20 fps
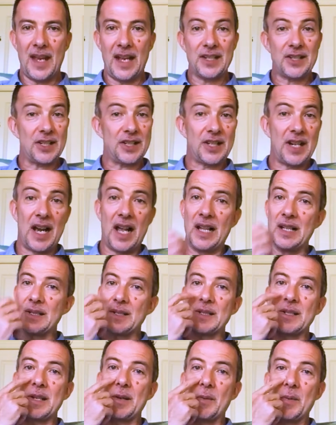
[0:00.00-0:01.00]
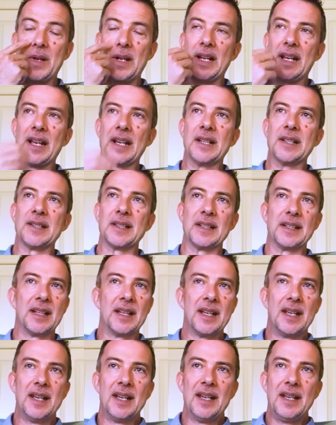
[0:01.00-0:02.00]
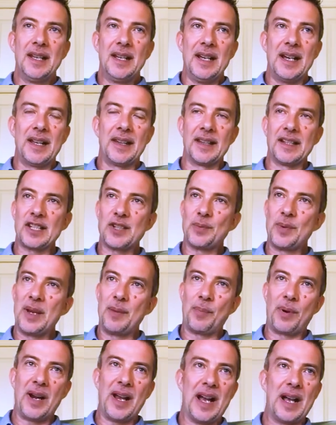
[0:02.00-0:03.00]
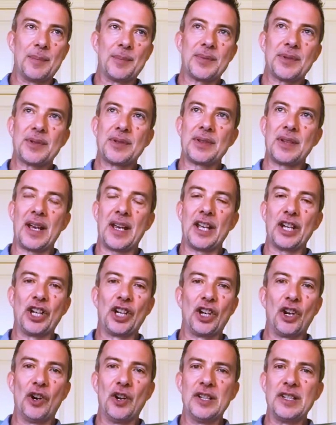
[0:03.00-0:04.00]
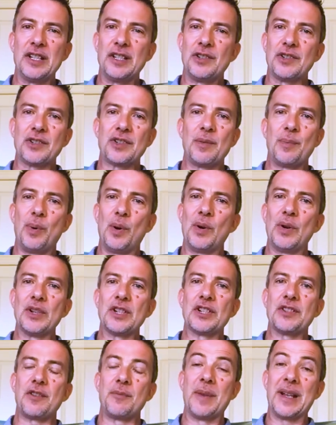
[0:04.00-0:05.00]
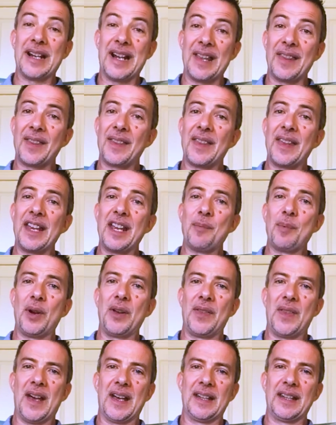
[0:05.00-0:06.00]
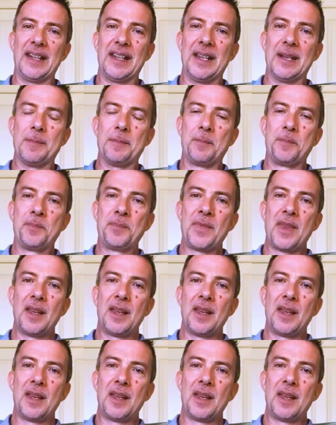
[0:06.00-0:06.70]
It's a challenge, it really is. And this week, perhaps I can encourage you just to pause for a minute and think about that name